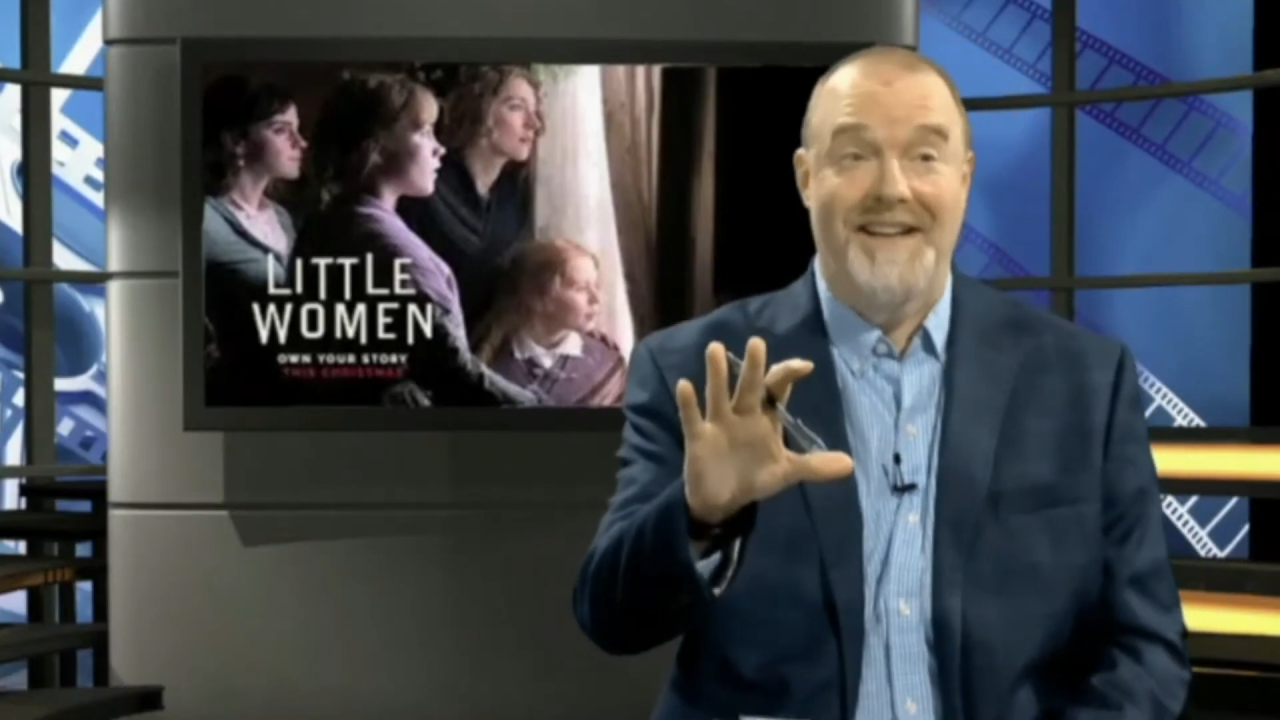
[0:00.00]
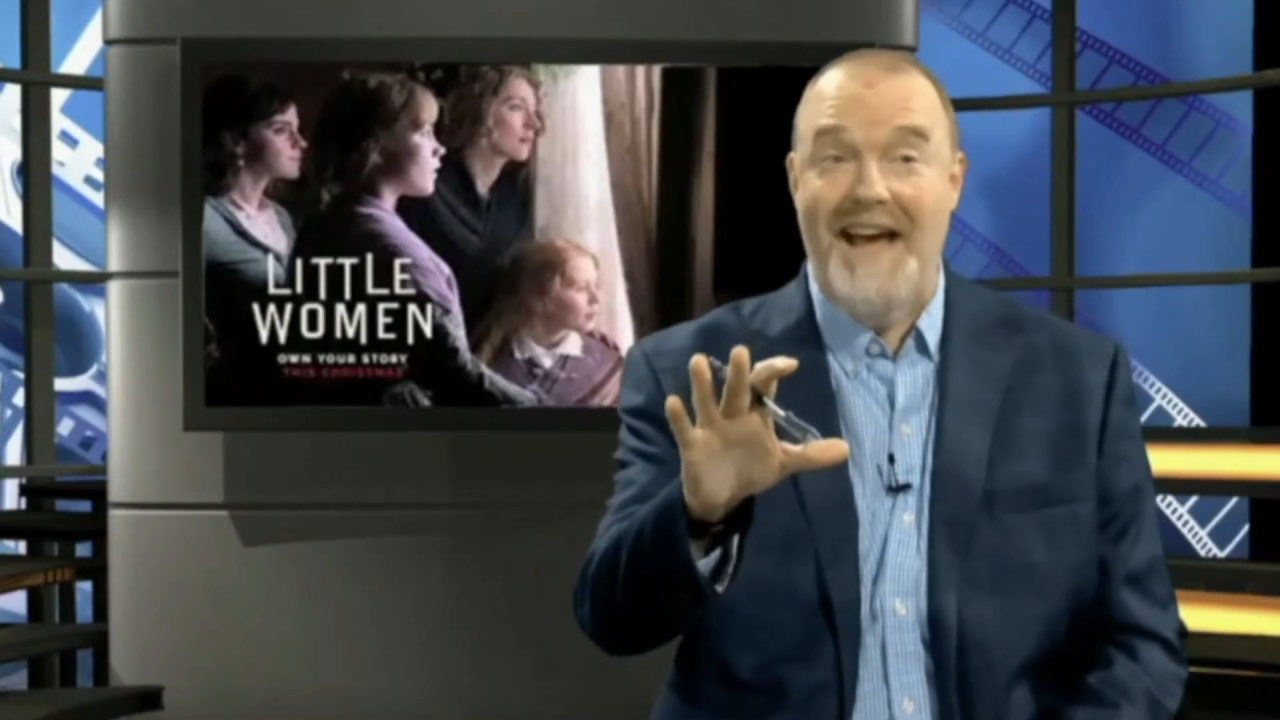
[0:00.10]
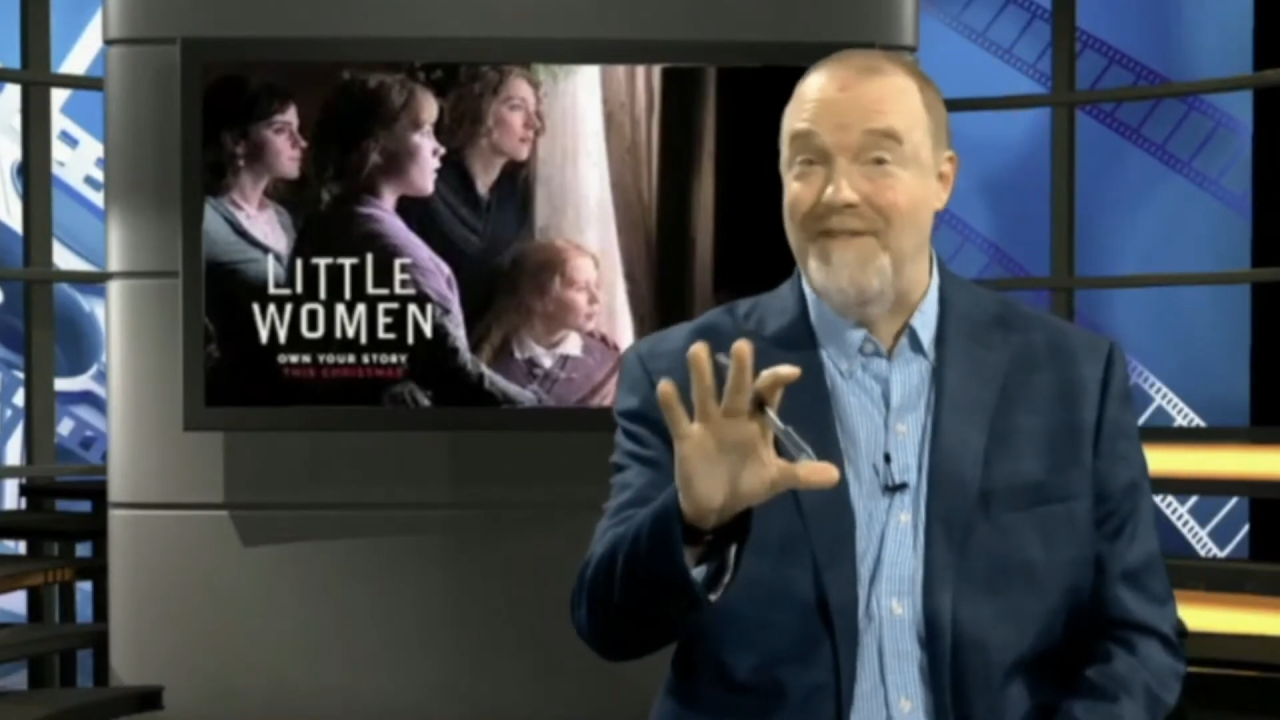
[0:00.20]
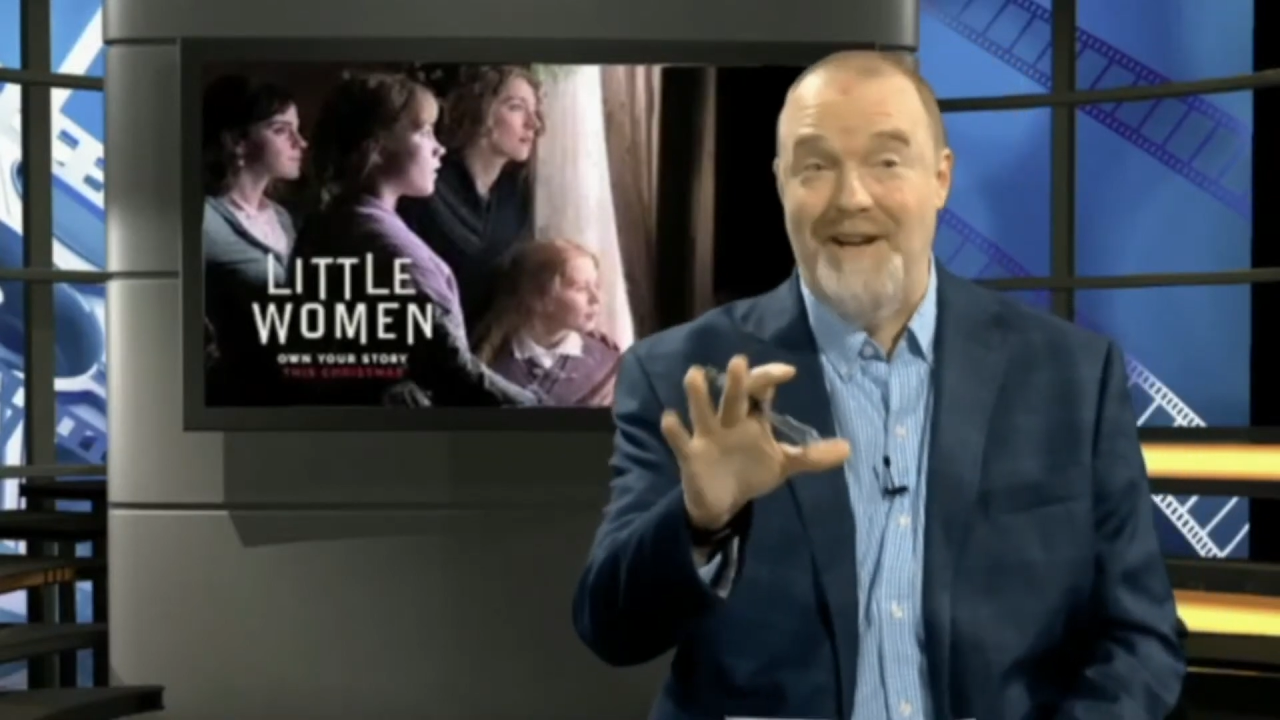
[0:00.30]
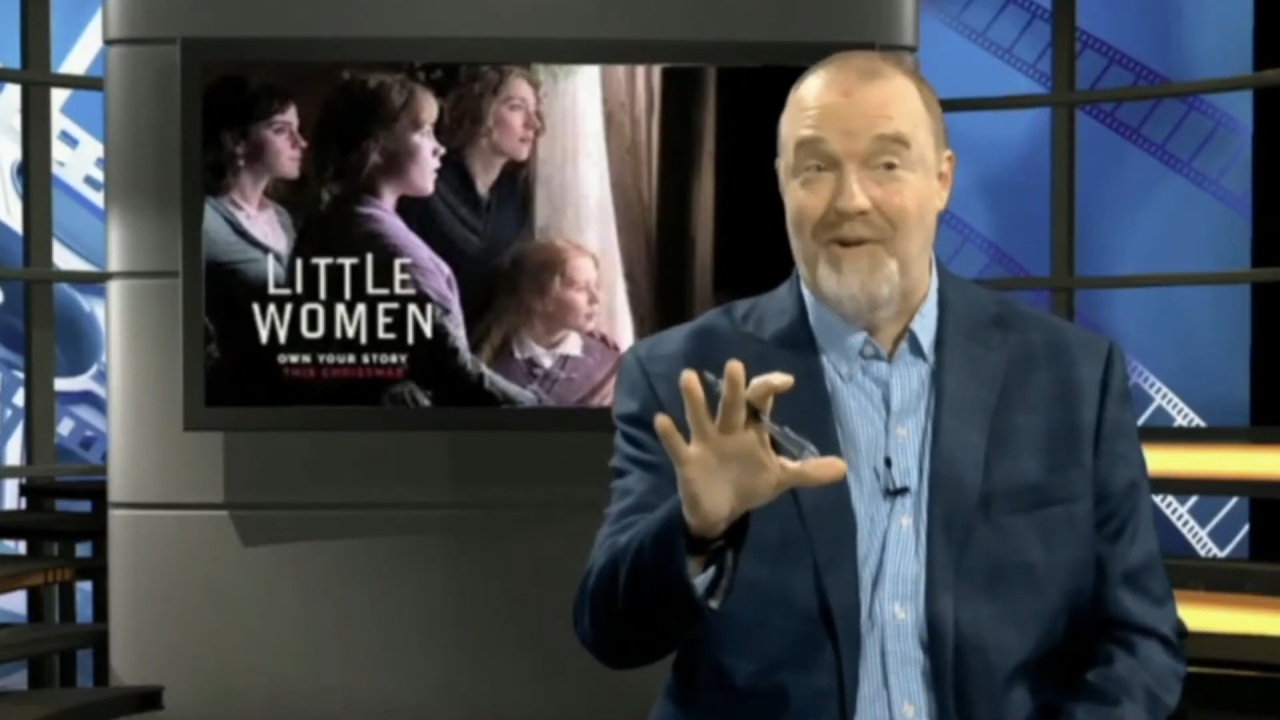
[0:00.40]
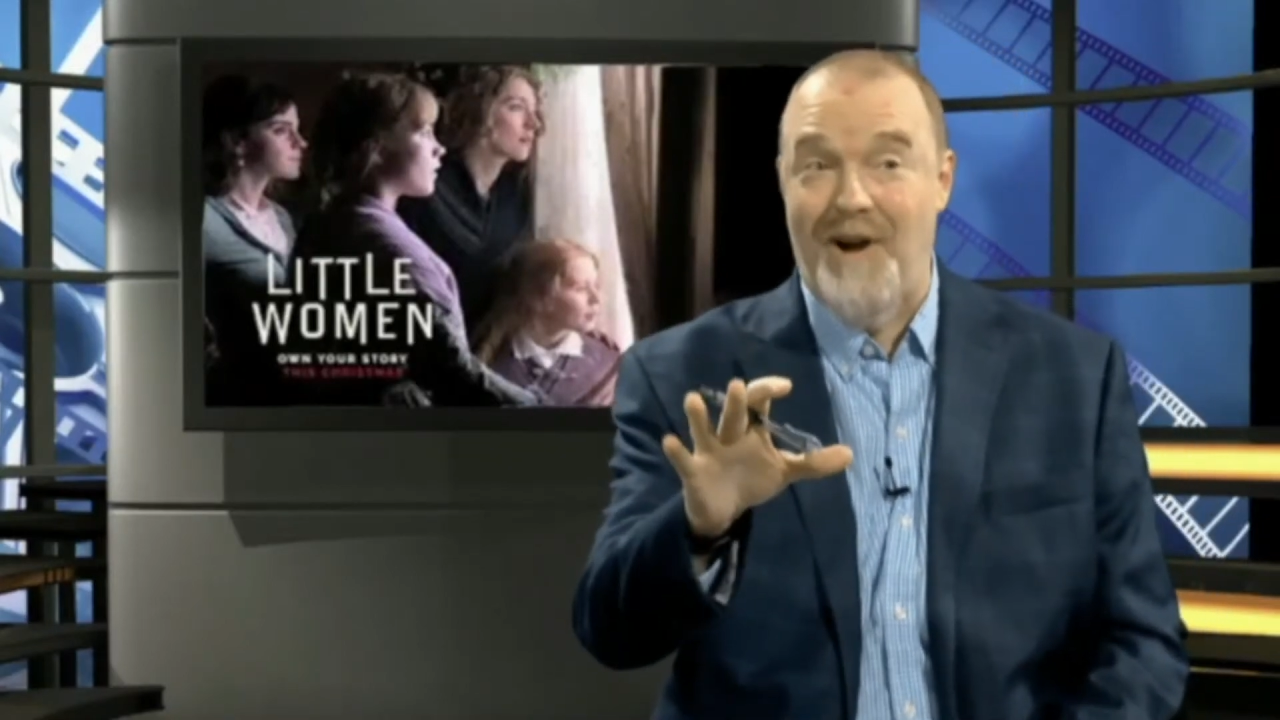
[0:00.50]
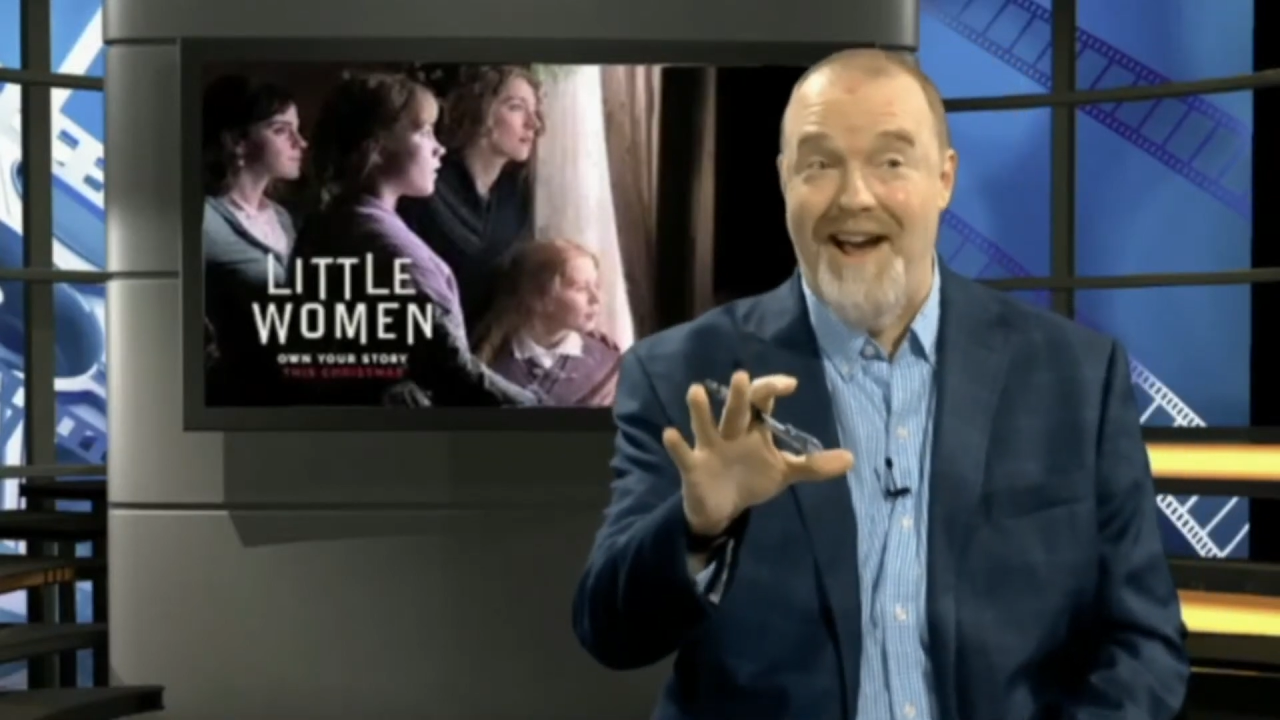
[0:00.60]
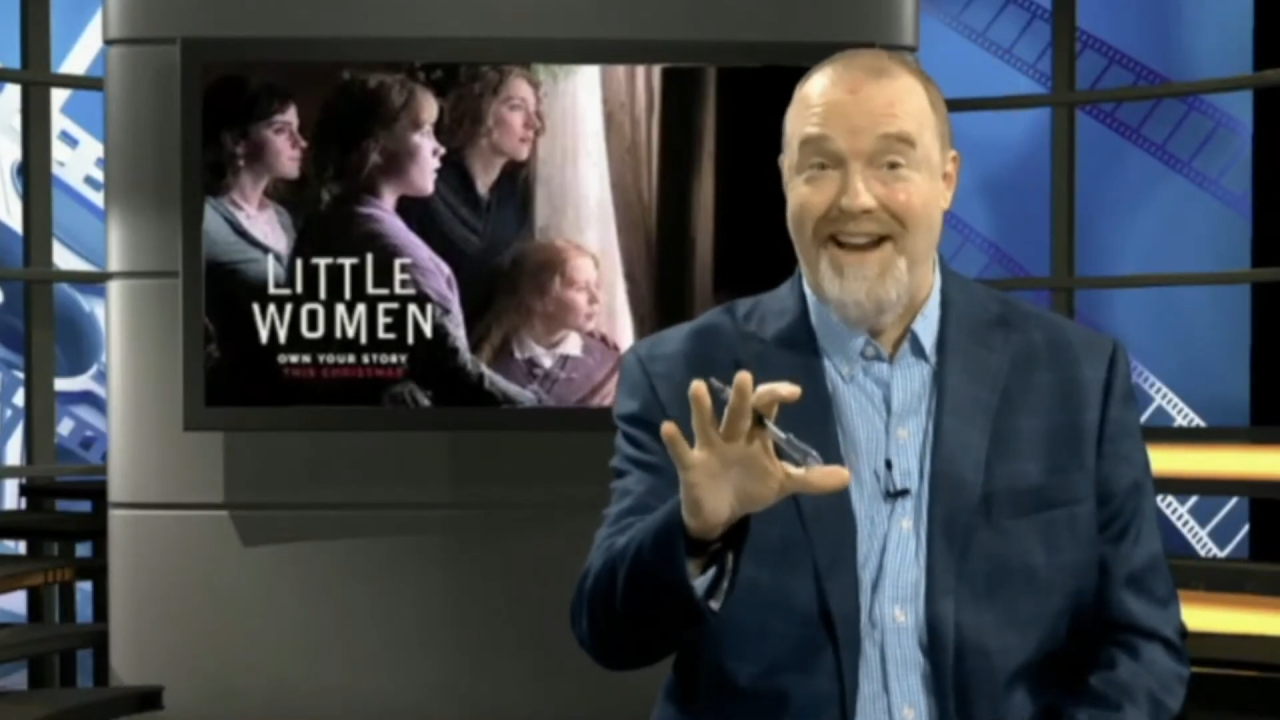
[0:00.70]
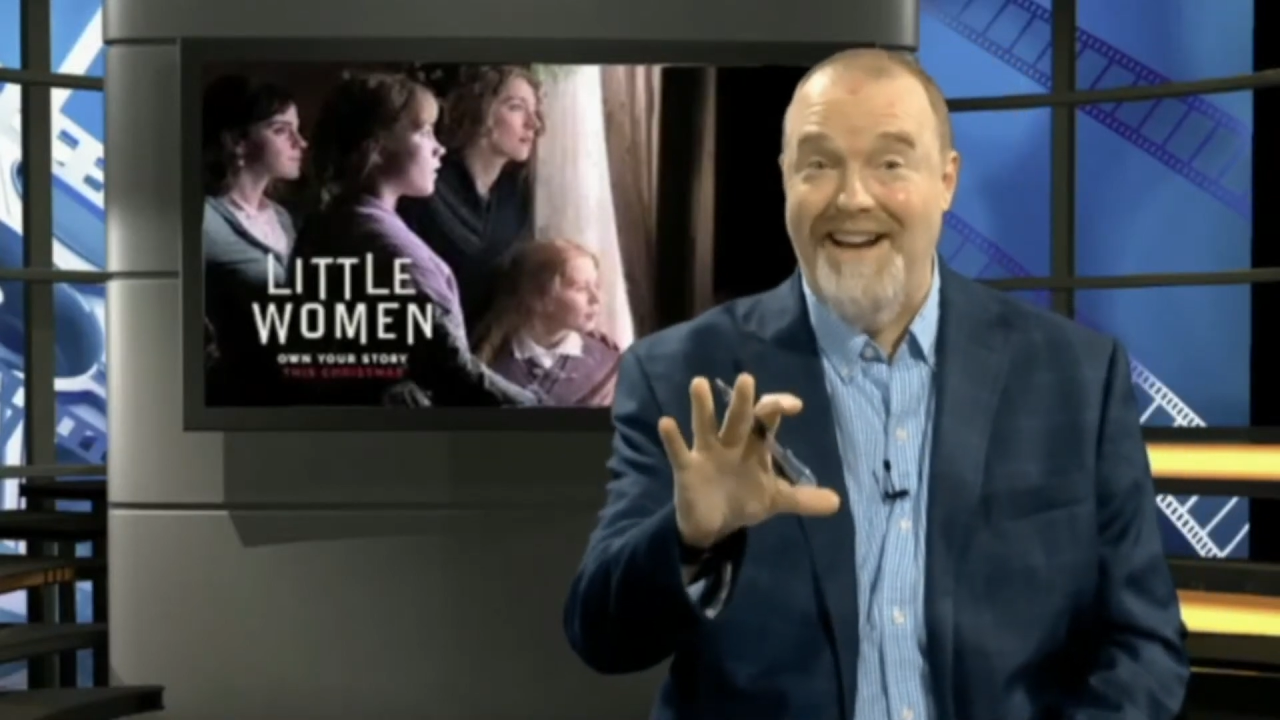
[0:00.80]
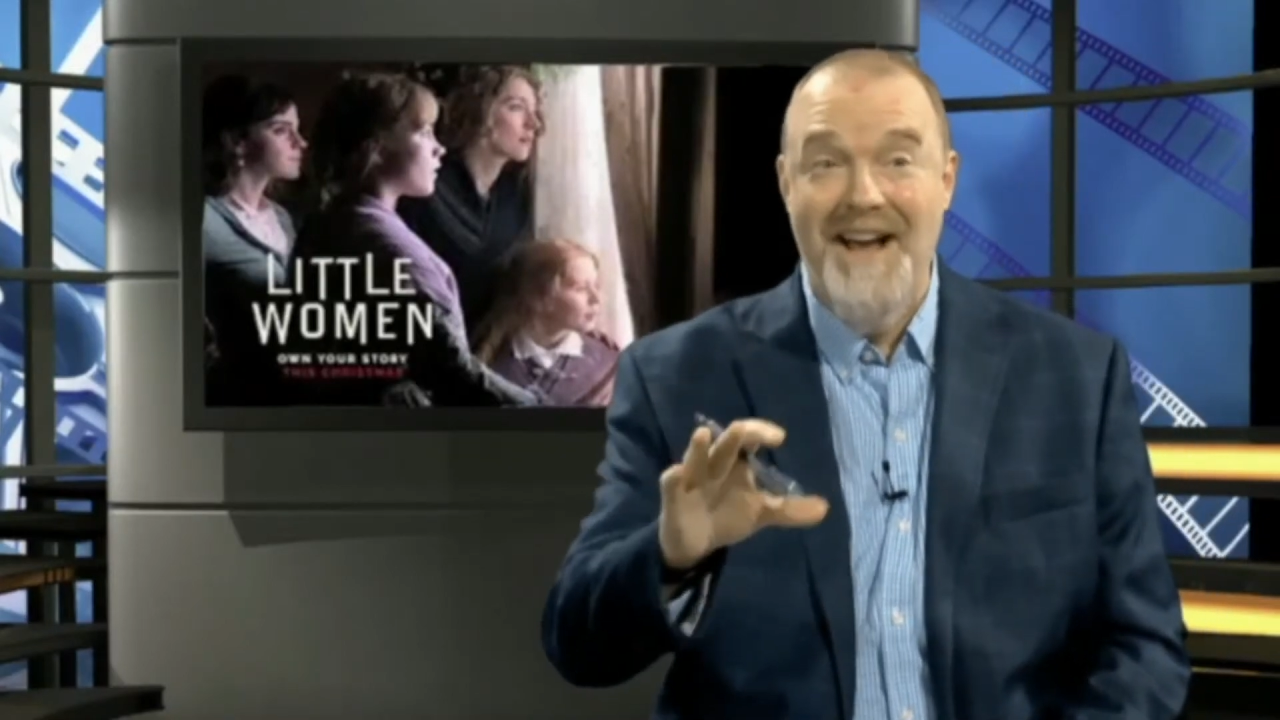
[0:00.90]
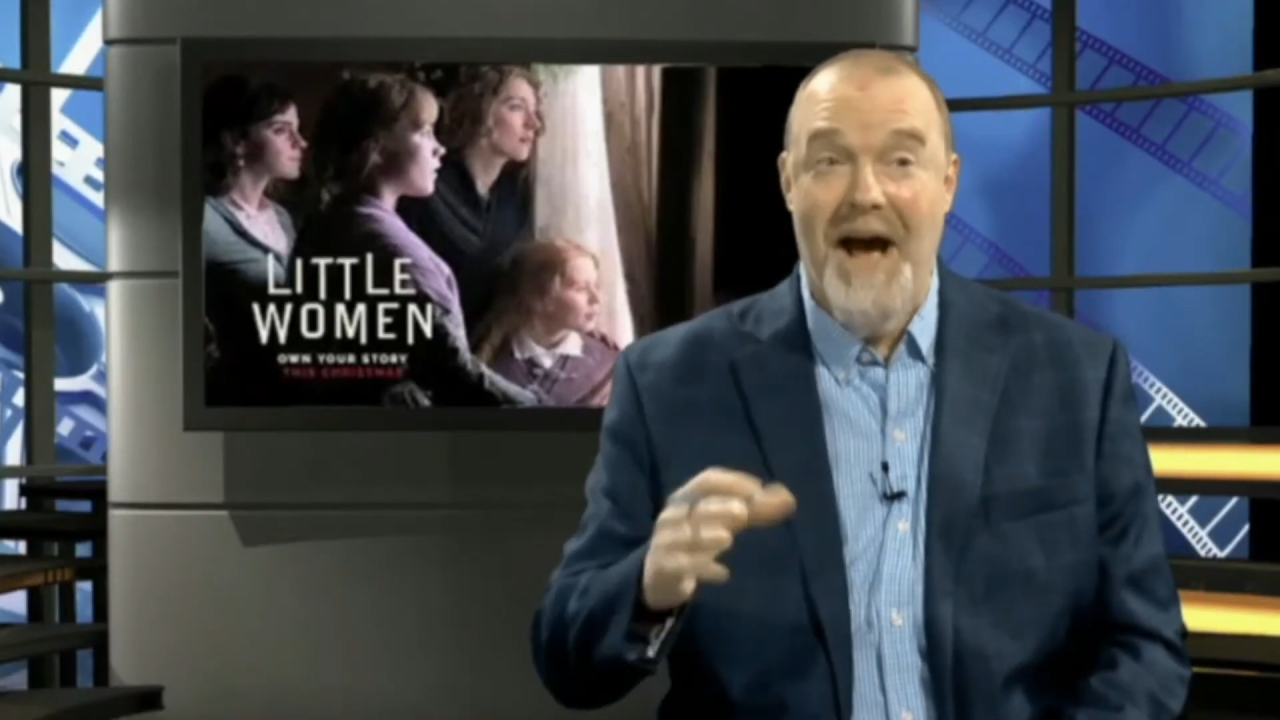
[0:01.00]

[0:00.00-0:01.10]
laughing and crying.